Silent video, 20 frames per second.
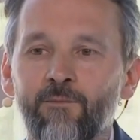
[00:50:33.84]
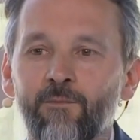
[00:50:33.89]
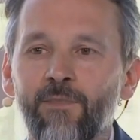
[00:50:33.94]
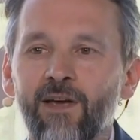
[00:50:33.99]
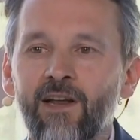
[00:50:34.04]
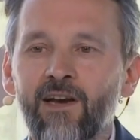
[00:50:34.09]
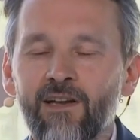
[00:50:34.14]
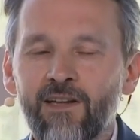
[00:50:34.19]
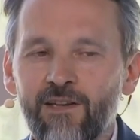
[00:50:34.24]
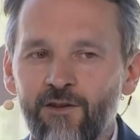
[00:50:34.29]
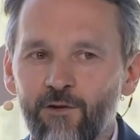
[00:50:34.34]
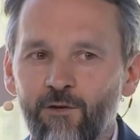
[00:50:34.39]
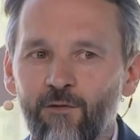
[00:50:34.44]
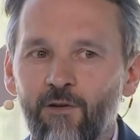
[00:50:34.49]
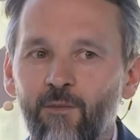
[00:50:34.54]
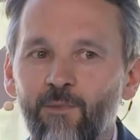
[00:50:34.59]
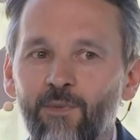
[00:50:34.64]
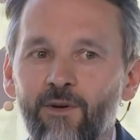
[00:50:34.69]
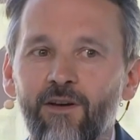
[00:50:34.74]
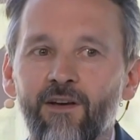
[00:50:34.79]
mainly in
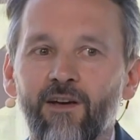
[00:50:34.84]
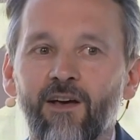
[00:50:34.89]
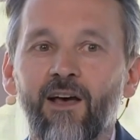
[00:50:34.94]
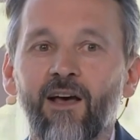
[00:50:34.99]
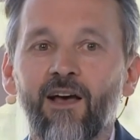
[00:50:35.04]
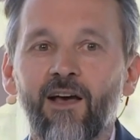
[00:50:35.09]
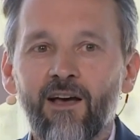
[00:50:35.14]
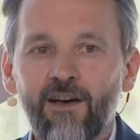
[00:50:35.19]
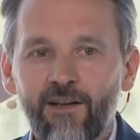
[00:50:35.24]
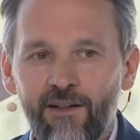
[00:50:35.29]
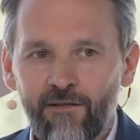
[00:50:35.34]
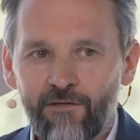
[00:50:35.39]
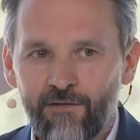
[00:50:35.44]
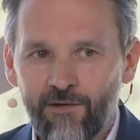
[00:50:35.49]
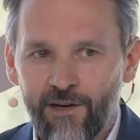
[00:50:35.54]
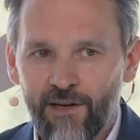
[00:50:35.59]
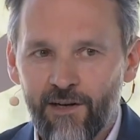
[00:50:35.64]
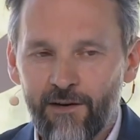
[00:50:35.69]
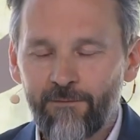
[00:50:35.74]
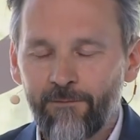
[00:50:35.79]
Europe and
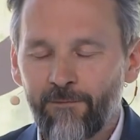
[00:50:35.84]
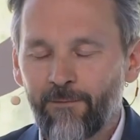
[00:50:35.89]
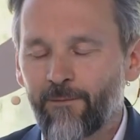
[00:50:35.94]
Africa.